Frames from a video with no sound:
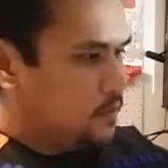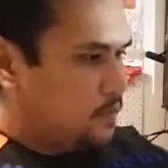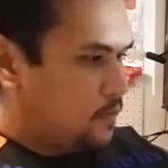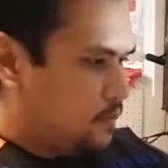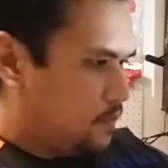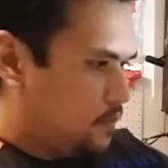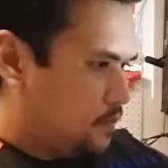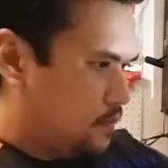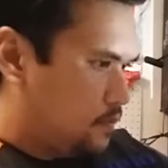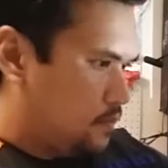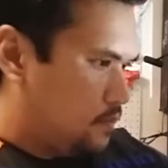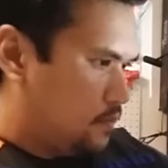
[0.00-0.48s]

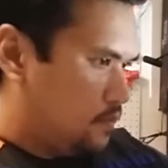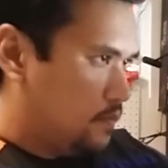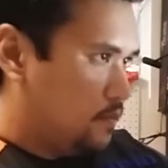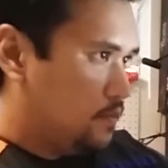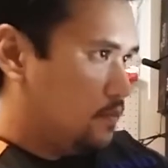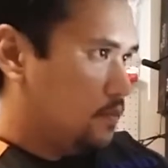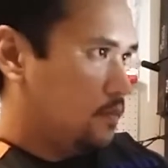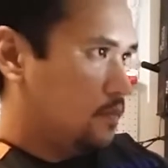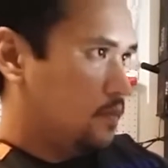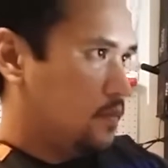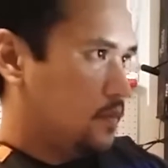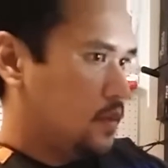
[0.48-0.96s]

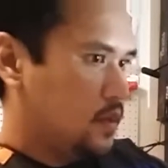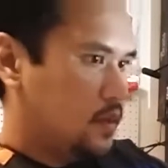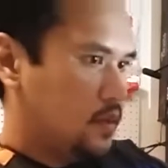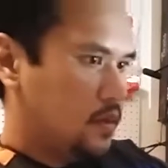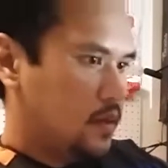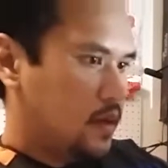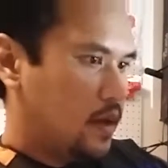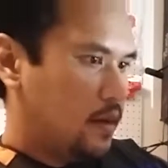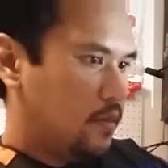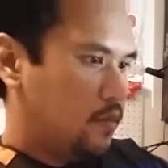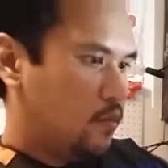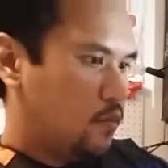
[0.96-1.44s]

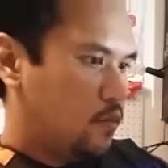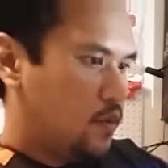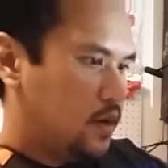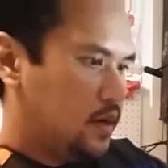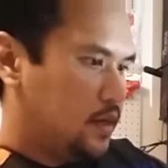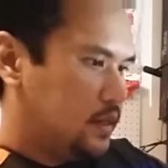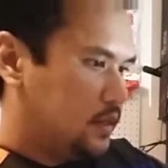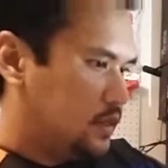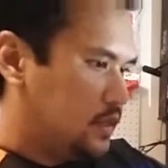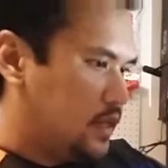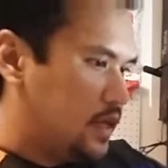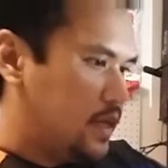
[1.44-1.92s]
I
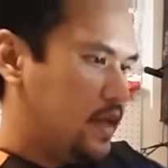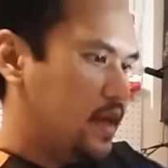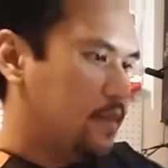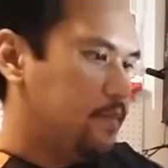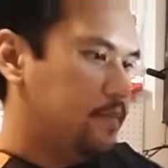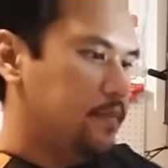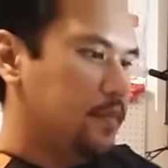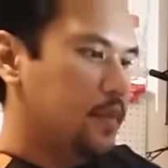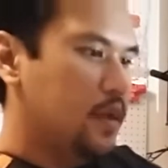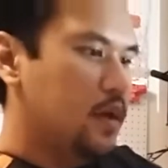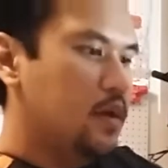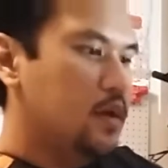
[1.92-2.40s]
want to say,
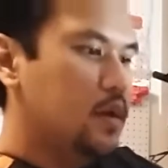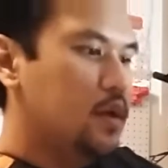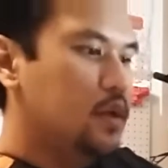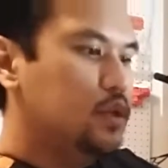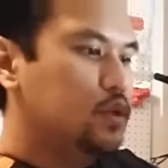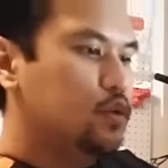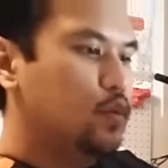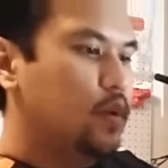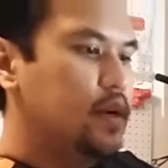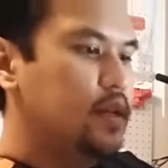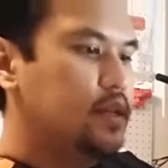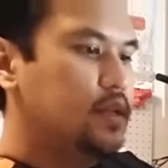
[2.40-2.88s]
yep,
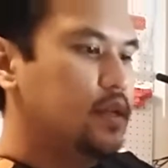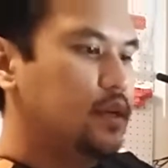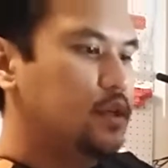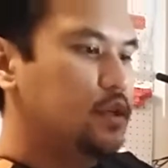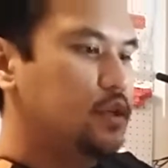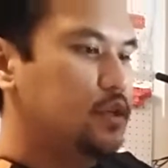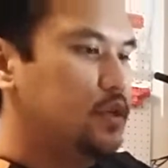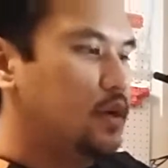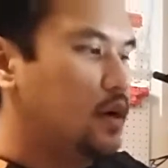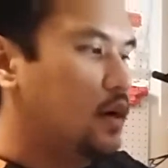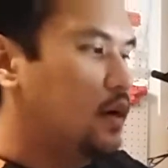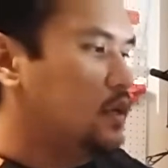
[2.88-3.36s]
20
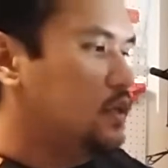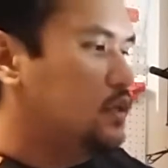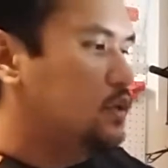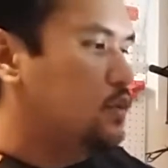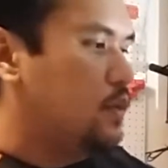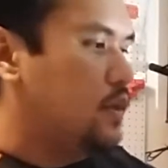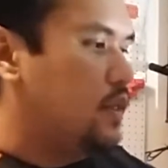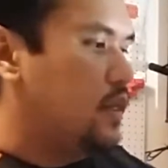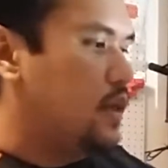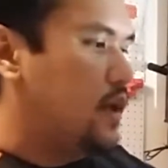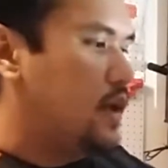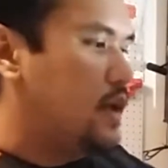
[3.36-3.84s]
section darts
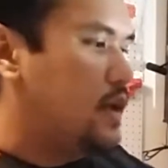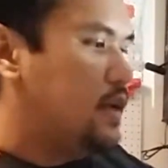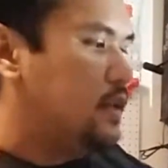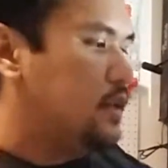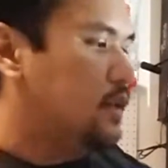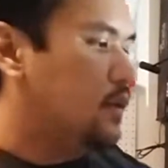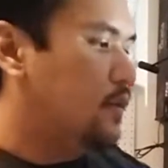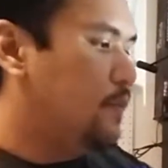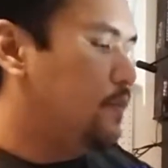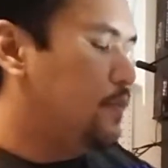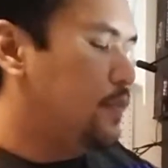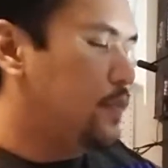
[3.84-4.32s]
with a
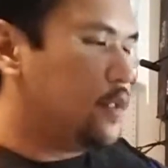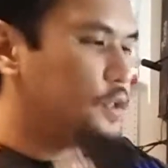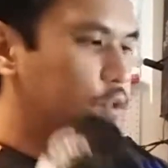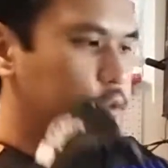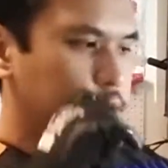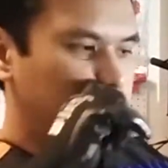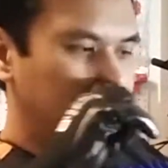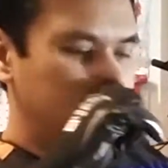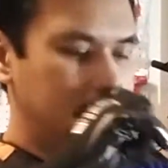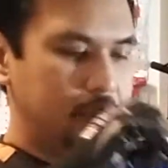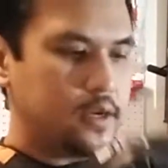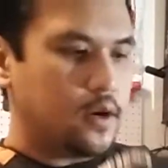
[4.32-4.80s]

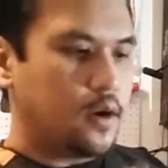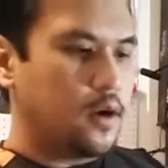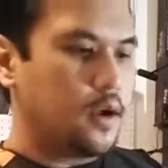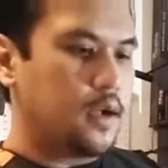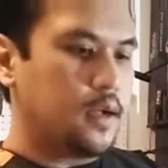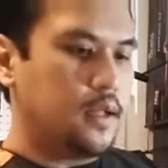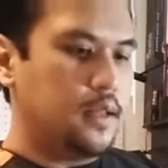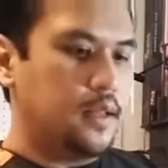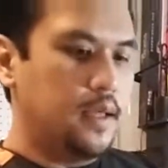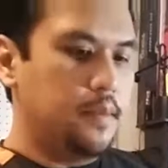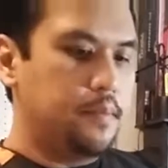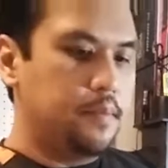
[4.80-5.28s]
20
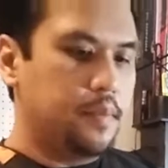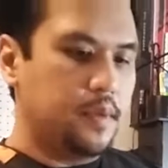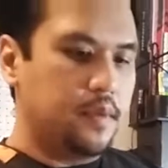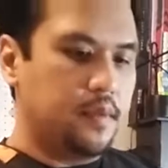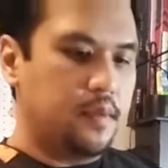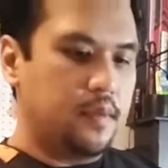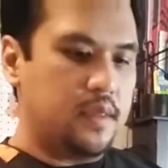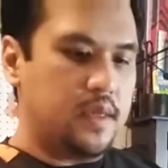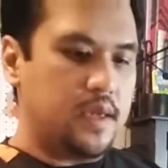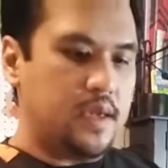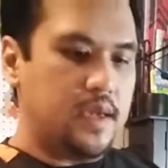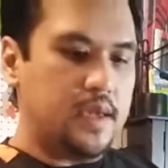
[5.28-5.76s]
dart clip,
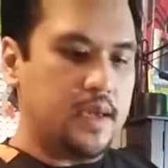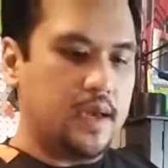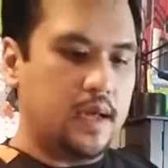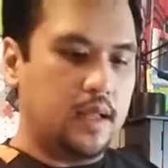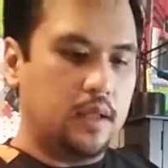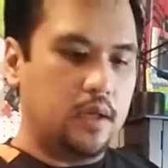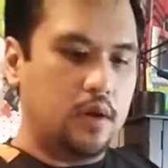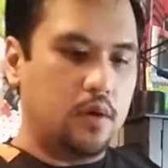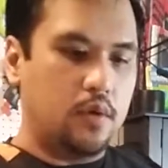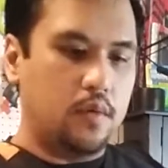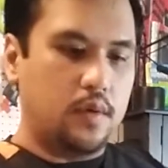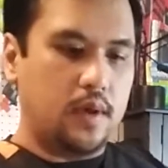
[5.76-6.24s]
the
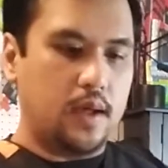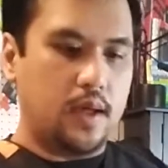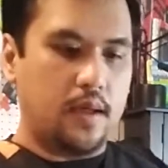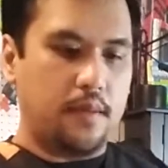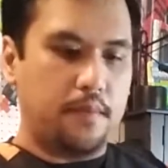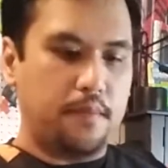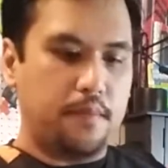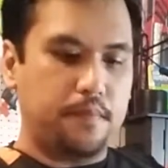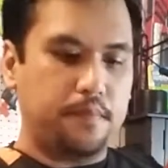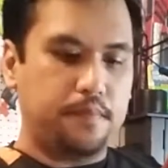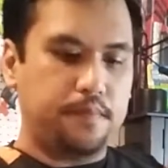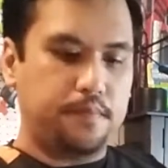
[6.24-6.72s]

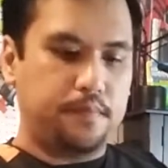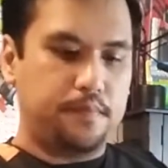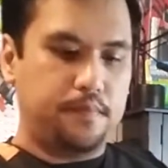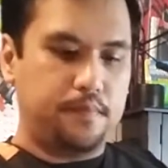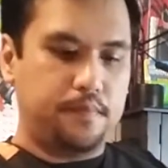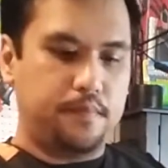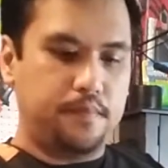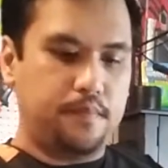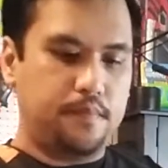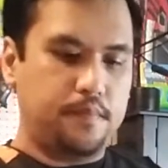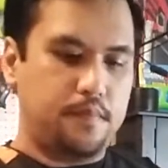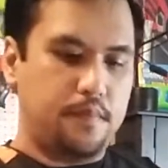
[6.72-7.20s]
yellow
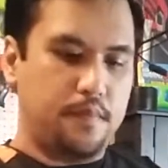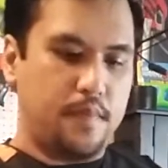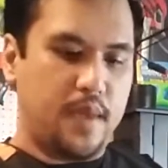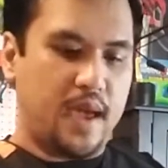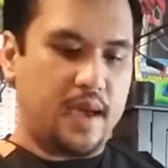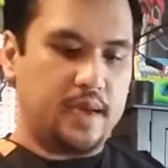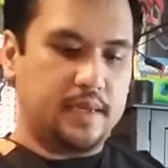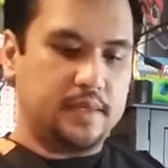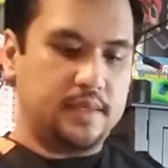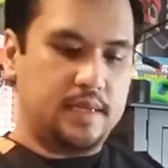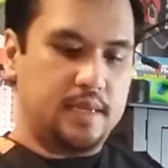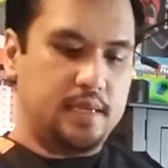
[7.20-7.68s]

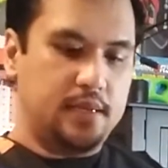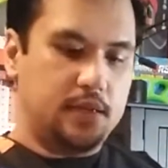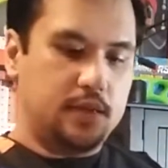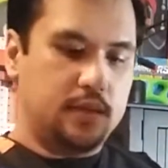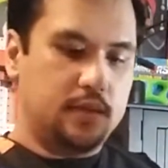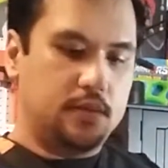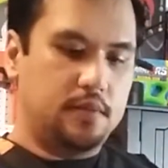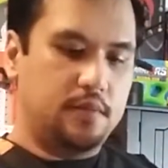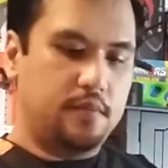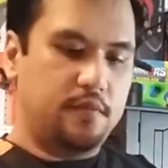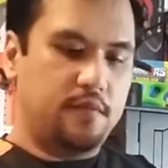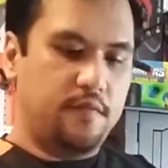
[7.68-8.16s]
magazine
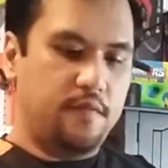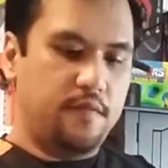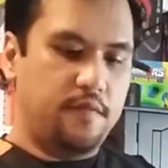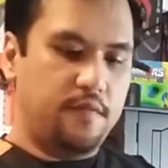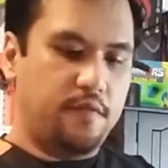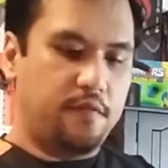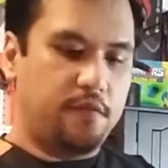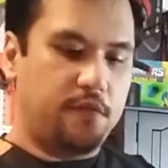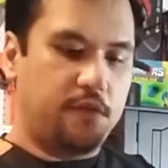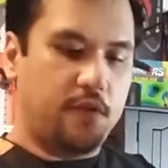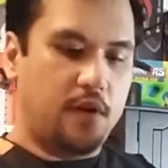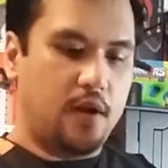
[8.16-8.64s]

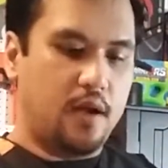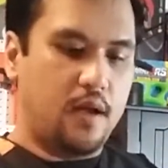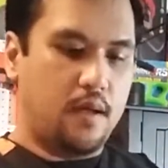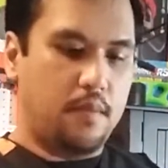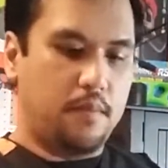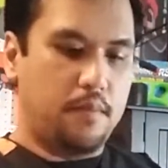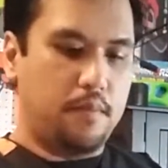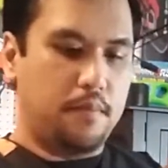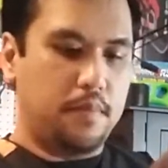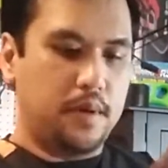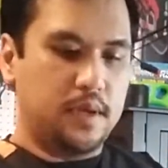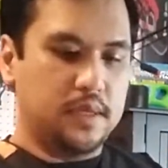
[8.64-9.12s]

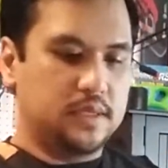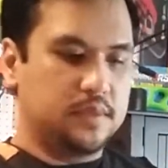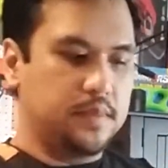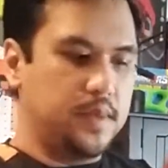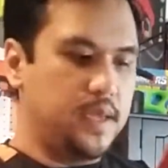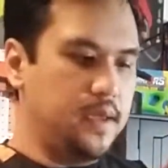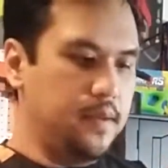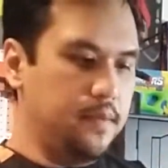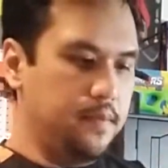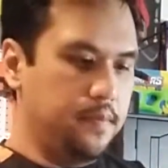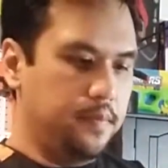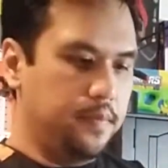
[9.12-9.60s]
from Buzz
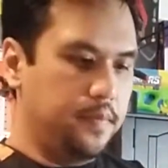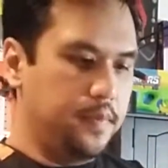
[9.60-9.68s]
Bee,